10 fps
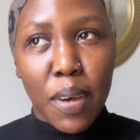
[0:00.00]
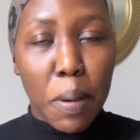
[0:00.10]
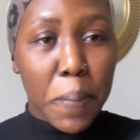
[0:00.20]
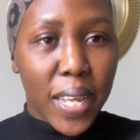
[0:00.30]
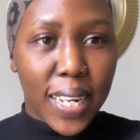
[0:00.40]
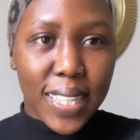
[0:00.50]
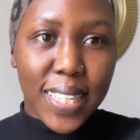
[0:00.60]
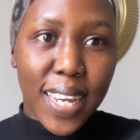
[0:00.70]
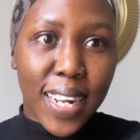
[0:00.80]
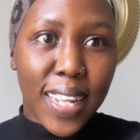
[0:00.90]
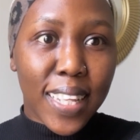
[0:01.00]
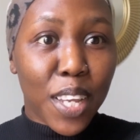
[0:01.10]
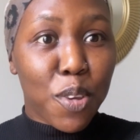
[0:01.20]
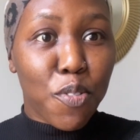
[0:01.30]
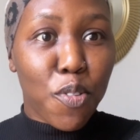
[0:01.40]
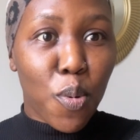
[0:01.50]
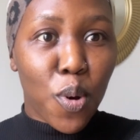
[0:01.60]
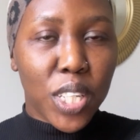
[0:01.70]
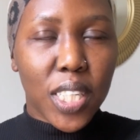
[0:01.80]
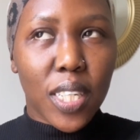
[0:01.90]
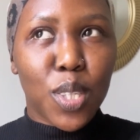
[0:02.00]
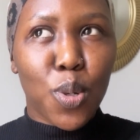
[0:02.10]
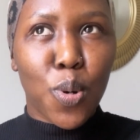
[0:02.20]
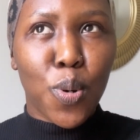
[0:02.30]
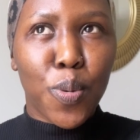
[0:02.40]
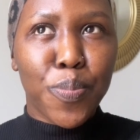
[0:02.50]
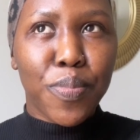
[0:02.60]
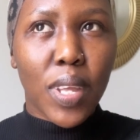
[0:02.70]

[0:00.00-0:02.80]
nawapenda sana. Thank you for watching. So